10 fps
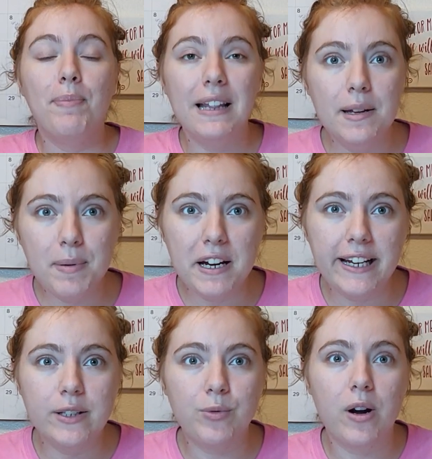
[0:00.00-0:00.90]
Billing
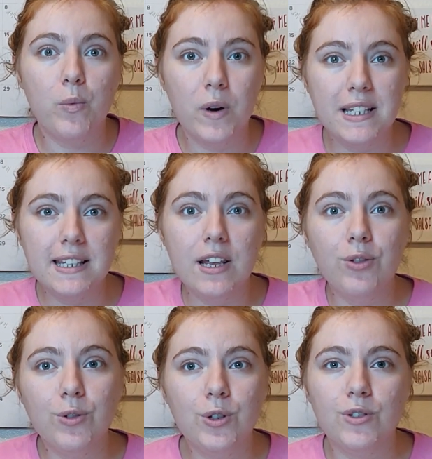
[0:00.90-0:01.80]
periods run Wednesday
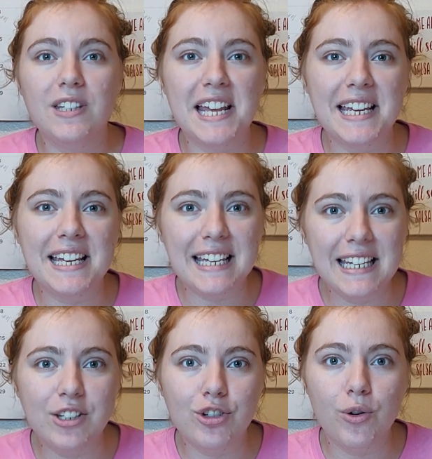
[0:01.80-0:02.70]
through Tuesday
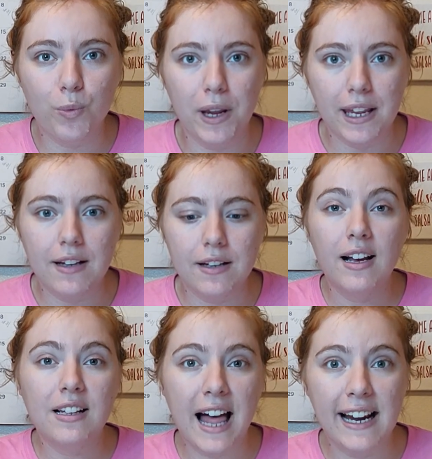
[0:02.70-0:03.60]
each week.
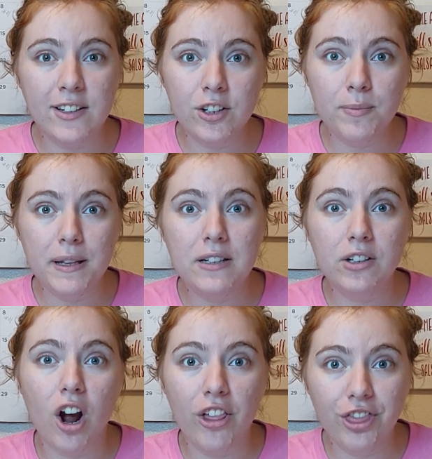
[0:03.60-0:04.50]
Clients are
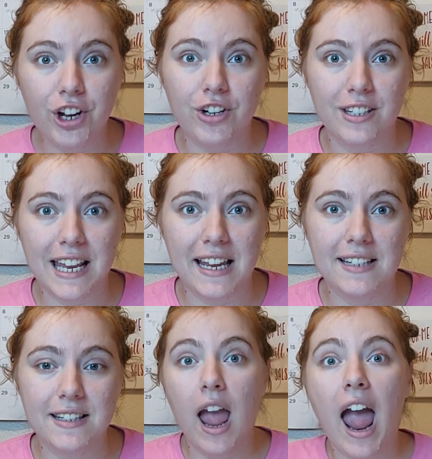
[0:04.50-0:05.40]
billed on
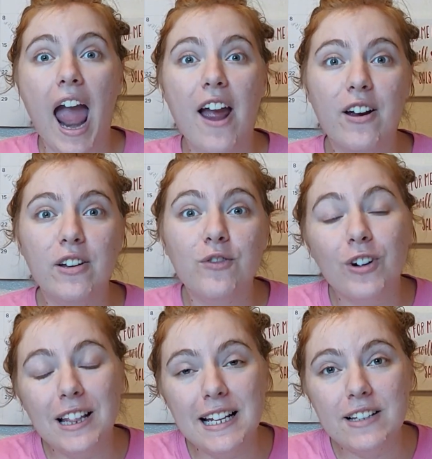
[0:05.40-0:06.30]
Thursdays, and
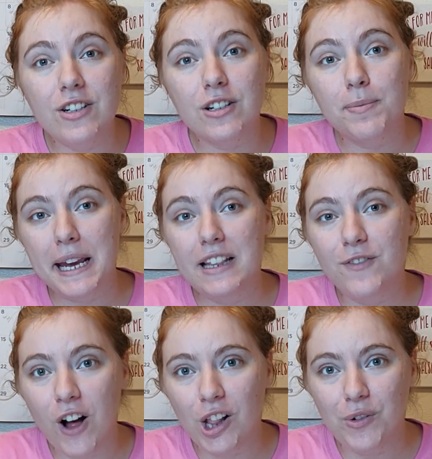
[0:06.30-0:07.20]
freelancers are paid the
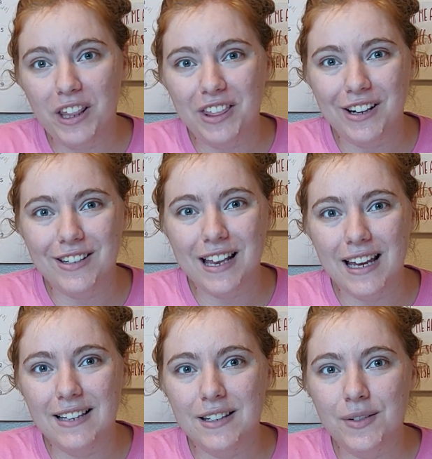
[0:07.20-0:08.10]
following
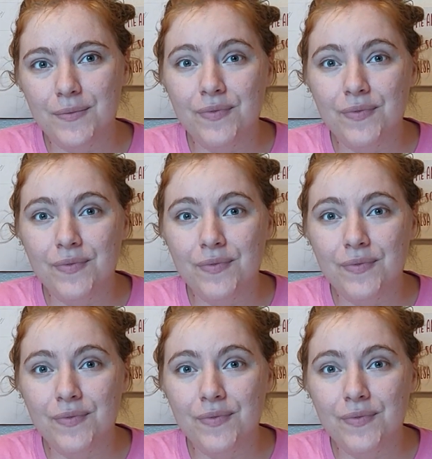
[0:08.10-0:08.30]
Thursdays.